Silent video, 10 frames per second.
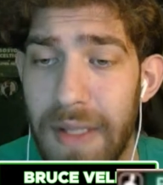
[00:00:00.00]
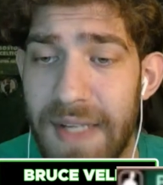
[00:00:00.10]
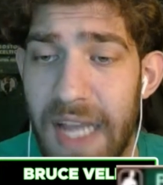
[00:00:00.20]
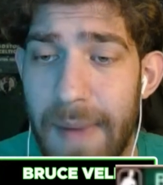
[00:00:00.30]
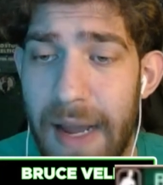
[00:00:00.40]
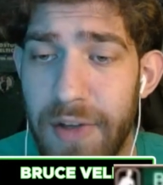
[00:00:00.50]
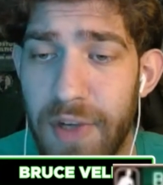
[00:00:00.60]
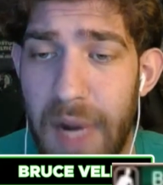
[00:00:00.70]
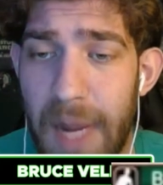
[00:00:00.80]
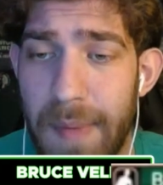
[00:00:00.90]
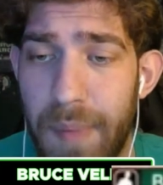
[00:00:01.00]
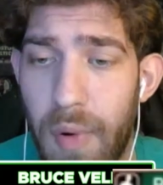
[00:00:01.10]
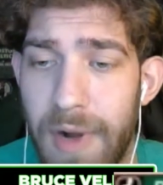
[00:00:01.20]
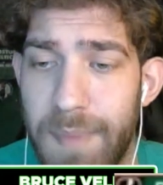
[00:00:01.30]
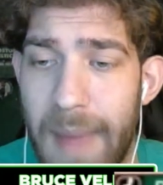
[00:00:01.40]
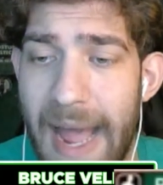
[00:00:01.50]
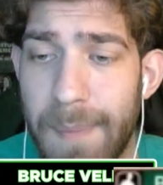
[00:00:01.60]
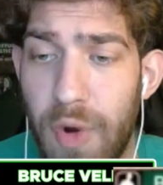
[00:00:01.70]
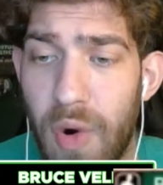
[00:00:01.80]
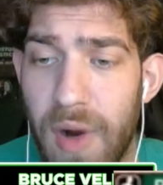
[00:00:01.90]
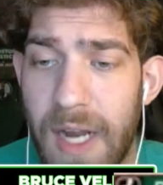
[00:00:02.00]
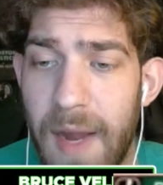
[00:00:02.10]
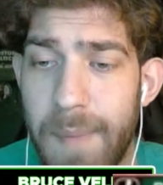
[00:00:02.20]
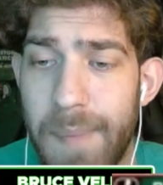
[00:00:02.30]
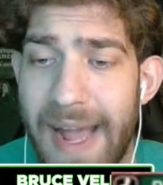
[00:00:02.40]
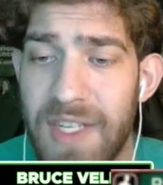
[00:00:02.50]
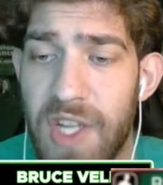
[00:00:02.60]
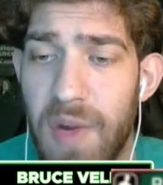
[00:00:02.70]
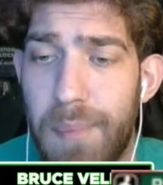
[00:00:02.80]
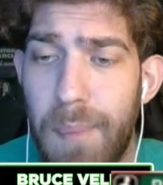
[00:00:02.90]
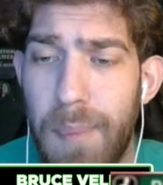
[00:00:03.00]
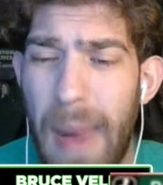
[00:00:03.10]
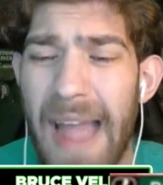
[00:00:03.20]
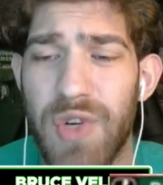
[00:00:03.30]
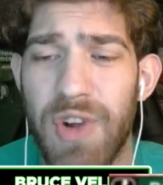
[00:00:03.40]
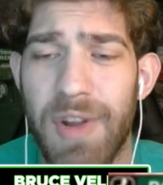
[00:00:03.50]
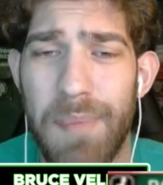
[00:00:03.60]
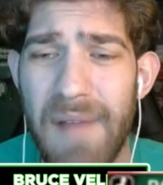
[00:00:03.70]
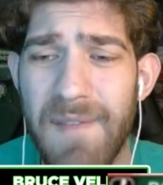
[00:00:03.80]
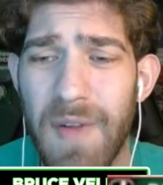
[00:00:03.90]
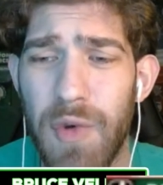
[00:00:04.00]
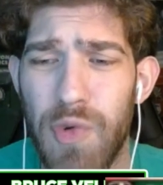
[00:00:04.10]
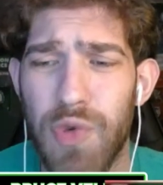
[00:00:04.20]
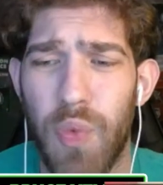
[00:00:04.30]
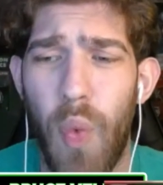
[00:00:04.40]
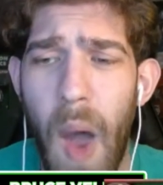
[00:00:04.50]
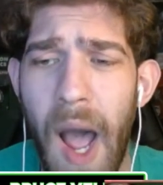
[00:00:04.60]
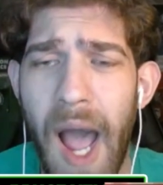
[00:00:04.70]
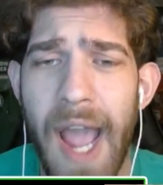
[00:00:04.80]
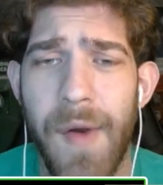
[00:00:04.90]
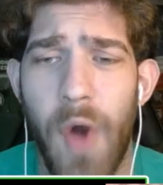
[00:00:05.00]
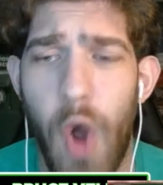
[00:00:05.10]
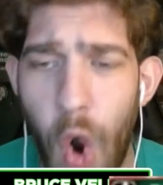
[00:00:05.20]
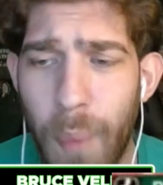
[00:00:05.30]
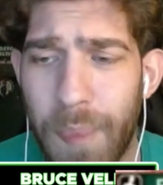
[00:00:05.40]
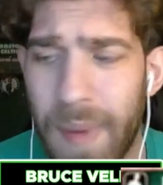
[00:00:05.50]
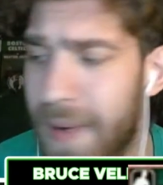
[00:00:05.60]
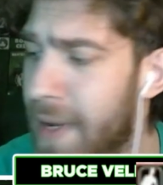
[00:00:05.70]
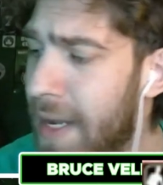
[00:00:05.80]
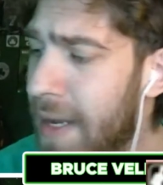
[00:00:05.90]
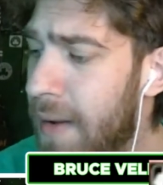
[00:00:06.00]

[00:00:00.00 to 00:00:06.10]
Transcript: Sam Hauser. Bobby Portis. Backdoor cut pass to Patrick Beverley, who's wide open.